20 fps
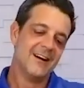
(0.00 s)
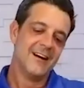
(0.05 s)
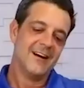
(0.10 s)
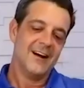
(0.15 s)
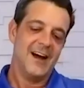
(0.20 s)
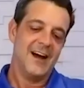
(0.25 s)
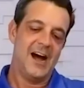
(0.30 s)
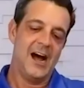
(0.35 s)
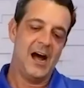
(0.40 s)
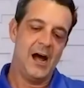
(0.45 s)

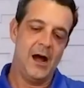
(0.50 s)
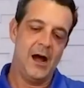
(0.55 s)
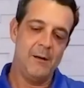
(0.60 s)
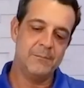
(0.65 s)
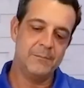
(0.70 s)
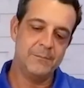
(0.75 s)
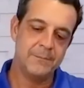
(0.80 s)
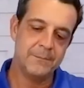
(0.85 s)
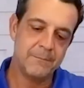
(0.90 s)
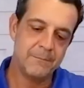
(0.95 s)

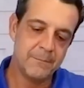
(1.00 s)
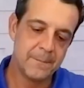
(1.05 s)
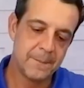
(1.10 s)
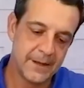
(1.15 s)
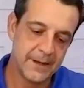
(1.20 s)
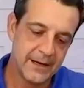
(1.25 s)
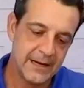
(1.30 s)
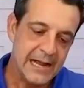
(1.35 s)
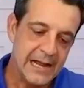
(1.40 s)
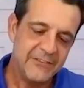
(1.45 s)
Um,
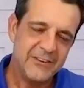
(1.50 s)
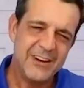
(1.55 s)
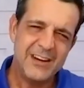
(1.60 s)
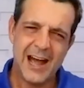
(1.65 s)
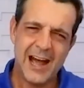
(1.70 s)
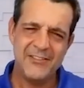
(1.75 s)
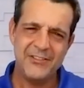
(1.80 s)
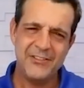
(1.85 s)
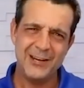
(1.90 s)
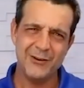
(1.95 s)
guys,
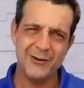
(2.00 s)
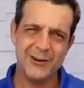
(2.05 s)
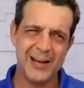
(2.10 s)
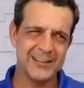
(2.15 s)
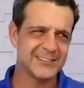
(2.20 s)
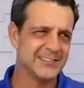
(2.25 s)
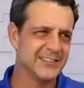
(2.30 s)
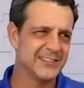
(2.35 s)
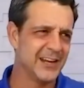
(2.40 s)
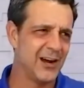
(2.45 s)
I think you
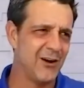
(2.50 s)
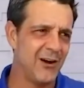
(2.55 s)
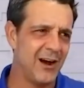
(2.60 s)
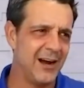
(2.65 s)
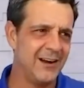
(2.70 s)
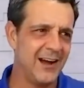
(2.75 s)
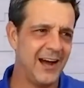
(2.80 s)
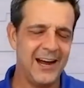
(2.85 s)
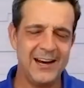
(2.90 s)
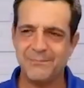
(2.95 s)
guys know I,
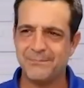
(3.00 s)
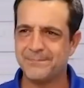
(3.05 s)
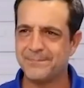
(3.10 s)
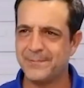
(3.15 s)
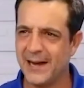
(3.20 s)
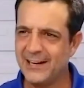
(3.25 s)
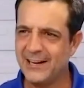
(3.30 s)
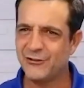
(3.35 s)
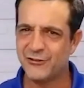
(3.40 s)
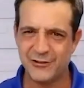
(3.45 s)
I,
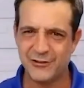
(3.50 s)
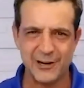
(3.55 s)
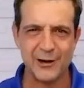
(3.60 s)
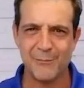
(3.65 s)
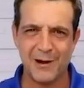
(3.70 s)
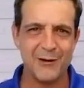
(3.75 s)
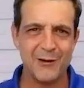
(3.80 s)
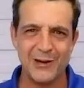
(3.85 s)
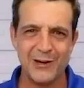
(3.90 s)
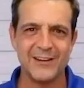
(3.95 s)
I share
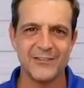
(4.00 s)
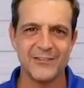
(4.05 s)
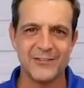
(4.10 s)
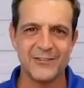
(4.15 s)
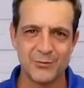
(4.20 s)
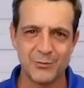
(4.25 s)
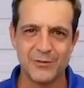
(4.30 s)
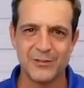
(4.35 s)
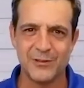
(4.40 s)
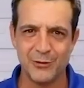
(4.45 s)
my
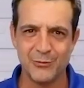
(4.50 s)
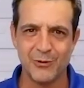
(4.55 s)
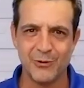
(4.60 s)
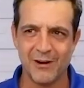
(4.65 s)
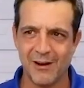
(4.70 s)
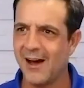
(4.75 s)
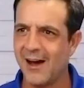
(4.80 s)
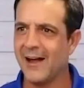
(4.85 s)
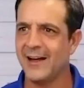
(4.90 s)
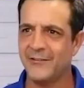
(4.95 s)
weaknesses with you a
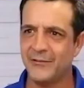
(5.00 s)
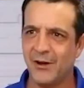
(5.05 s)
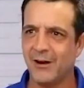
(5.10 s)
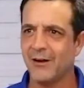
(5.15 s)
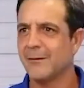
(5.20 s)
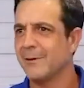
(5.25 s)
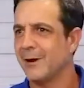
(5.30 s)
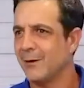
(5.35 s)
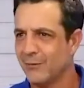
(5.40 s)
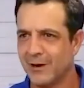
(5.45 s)
lot. I talk
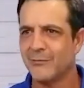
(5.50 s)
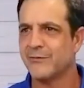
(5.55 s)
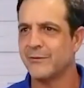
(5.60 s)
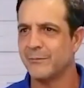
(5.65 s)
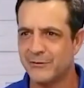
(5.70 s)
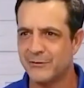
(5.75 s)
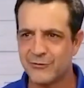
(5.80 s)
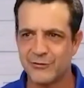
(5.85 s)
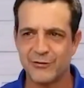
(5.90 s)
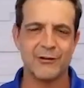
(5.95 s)
about when I was
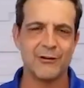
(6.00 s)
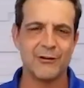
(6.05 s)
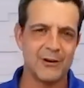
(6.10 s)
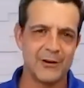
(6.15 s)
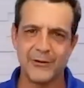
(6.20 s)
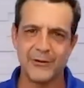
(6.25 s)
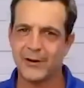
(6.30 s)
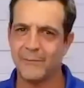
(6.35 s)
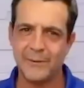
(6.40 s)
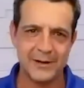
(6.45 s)
immature. I
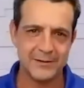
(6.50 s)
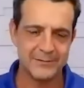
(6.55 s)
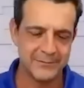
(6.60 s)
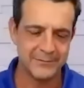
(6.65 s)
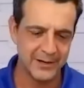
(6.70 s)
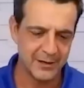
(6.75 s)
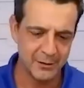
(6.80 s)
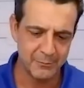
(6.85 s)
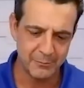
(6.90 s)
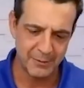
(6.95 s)
talk about
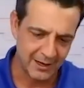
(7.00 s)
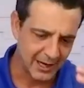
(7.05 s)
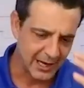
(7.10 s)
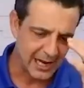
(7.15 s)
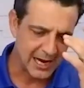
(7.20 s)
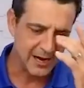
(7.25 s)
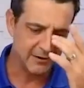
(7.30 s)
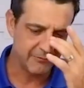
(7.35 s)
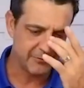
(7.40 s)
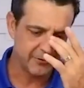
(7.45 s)
you know my
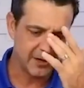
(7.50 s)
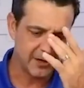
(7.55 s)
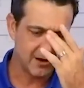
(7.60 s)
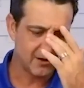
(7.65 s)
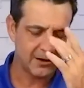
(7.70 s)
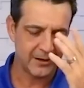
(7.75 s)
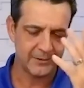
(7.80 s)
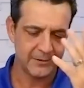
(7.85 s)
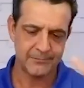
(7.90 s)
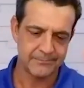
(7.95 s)
life and how
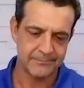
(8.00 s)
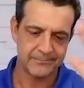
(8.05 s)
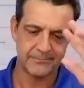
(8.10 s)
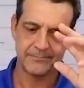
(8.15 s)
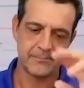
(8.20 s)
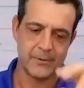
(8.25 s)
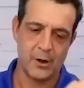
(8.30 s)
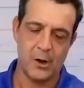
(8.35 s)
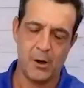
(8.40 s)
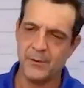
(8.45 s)
I
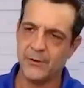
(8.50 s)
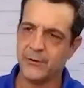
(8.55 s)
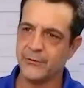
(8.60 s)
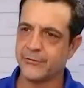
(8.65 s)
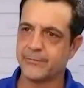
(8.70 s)
almost